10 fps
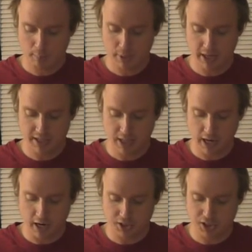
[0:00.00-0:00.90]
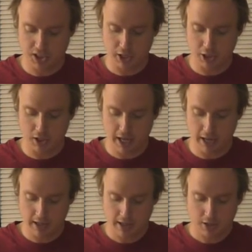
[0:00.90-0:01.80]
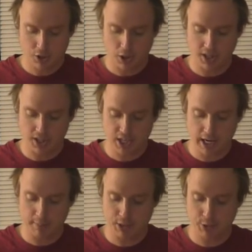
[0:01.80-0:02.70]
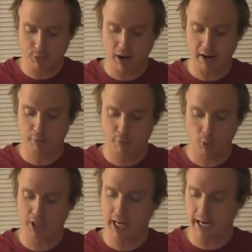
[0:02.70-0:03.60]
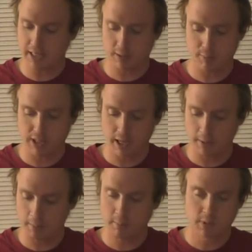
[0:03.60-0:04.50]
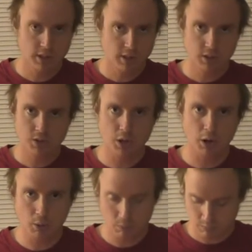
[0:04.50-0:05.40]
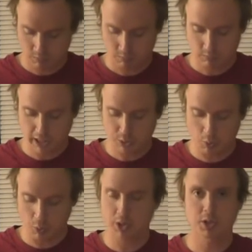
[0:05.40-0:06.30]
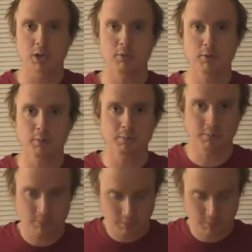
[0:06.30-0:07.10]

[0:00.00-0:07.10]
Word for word: But uh, I'll just tell you that starting time is five forty-eight p m, so that's what we're going to start from.